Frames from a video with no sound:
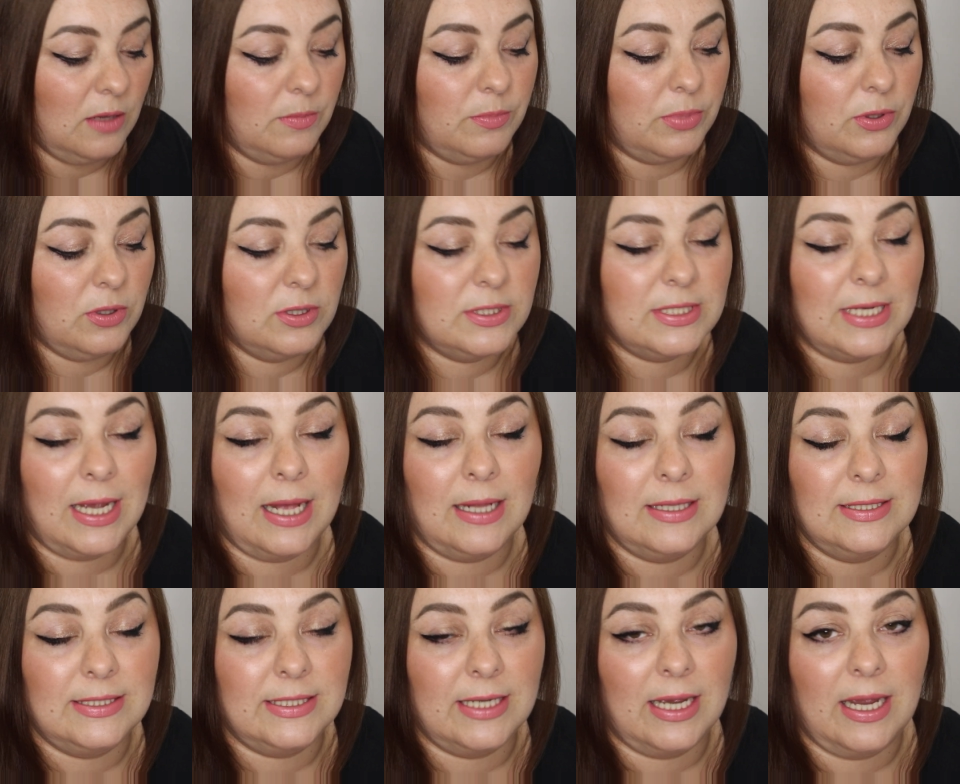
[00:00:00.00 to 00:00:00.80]
But
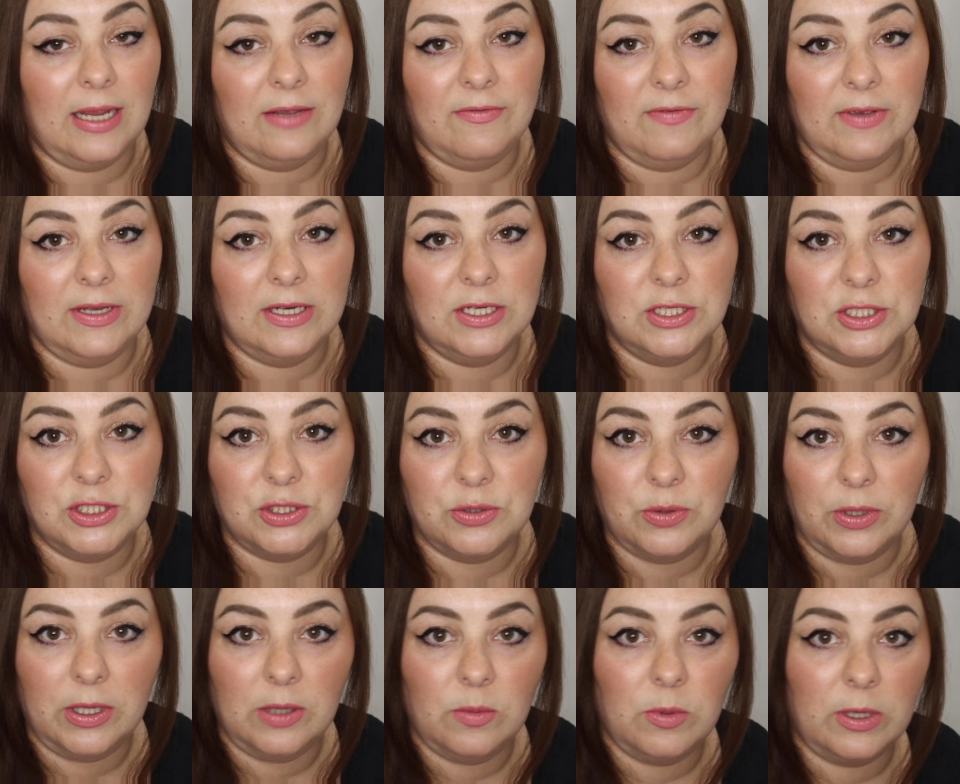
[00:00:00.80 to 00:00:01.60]
I'll dive in and
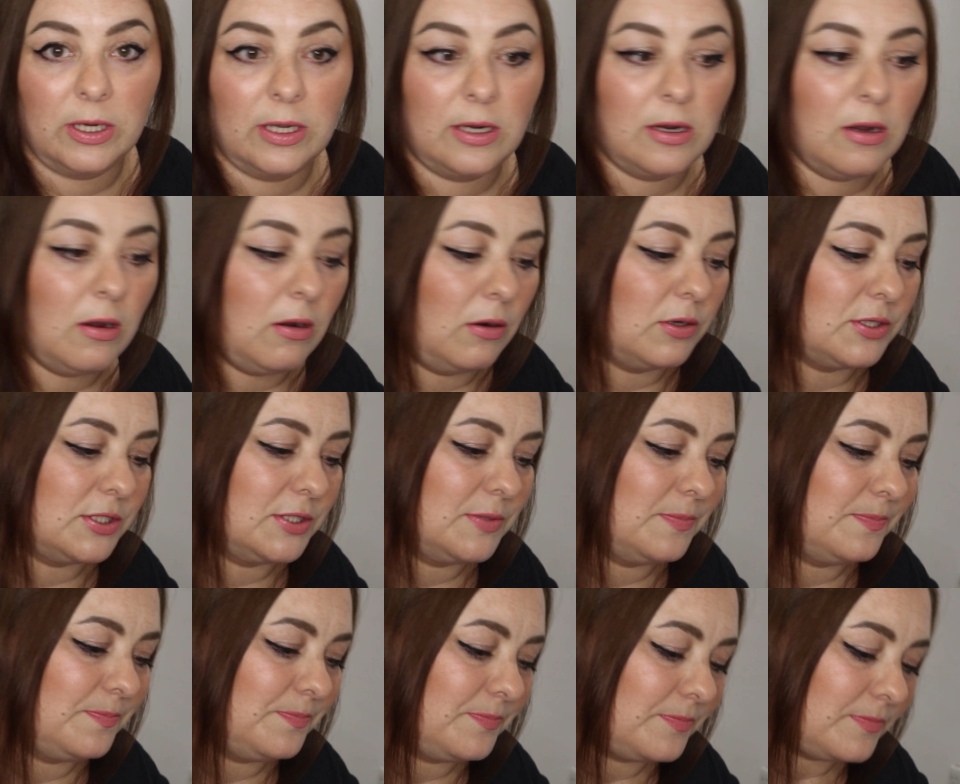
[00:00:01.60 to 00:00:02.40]
show you what I got.